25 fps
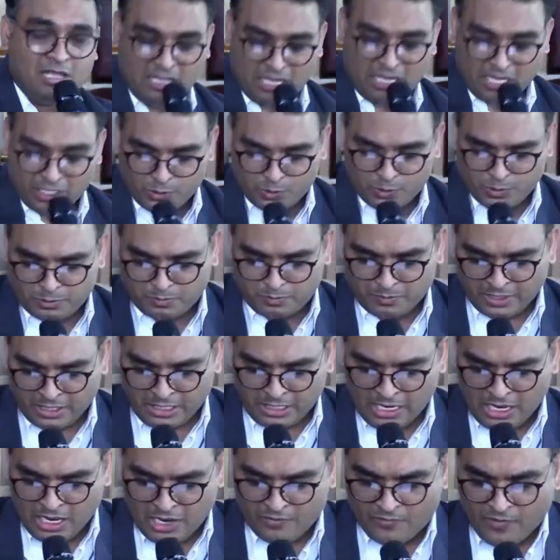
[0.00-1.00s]
Are you with me?
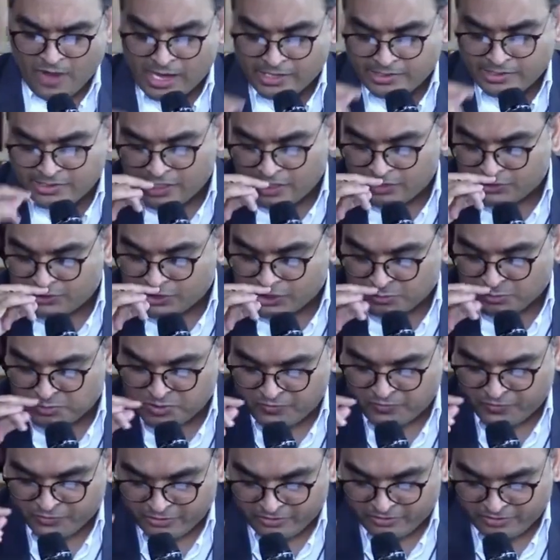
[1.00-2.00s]
Write down
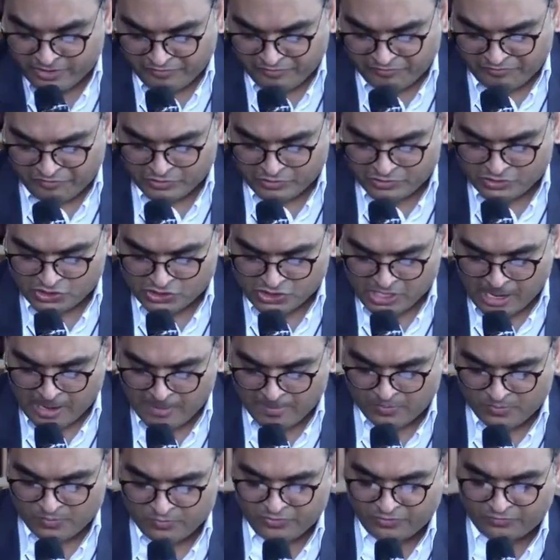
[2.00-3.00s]
scripture for your reference.
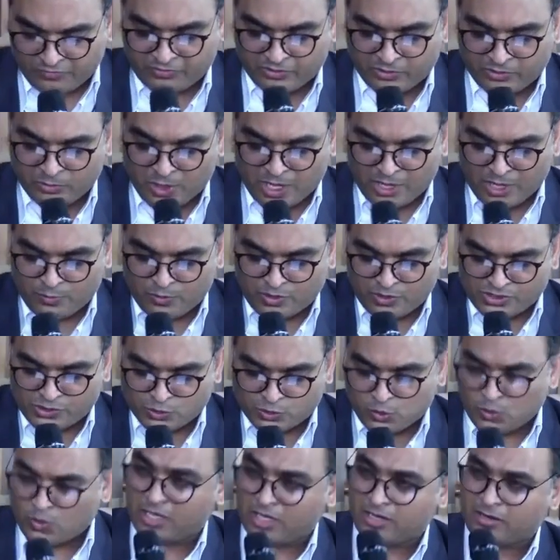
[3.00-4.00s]
Psalm 51 verse
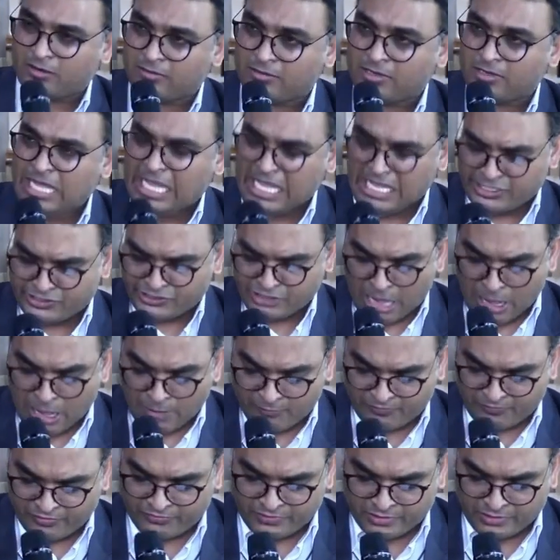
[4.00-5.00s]
1.
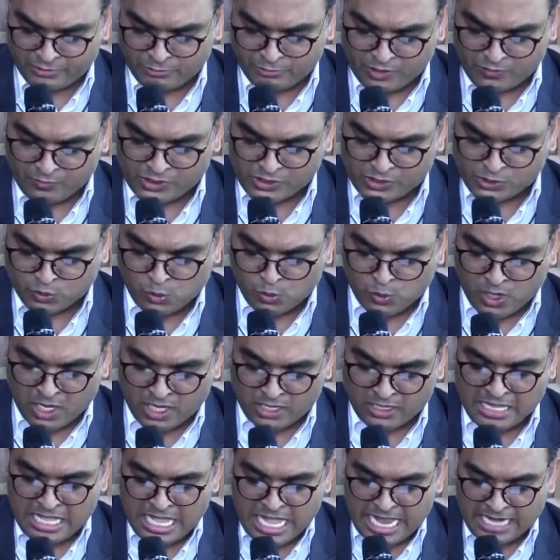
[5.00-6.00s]
Psalm 51 verse
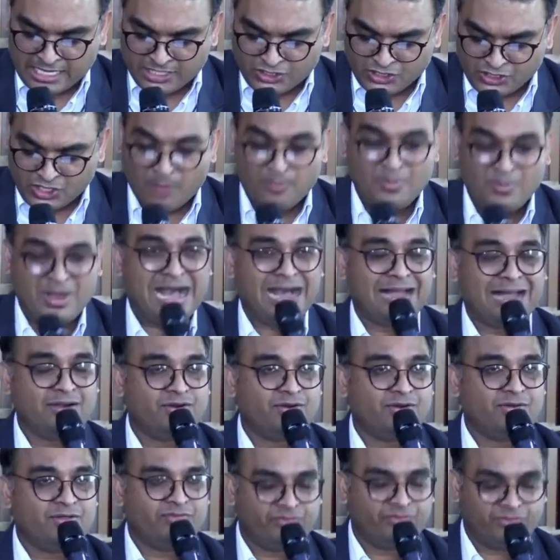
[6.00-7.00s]
1 and Psalm
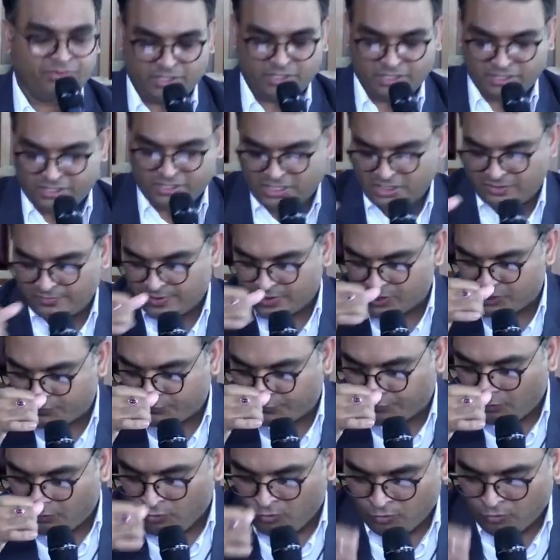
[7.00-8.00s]
130 verse
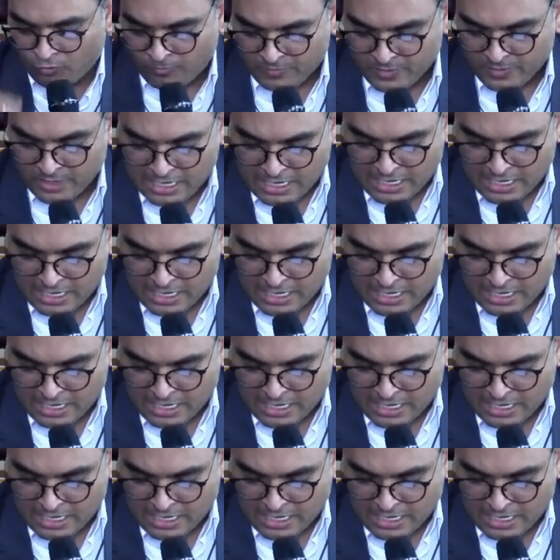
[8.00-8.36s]
4.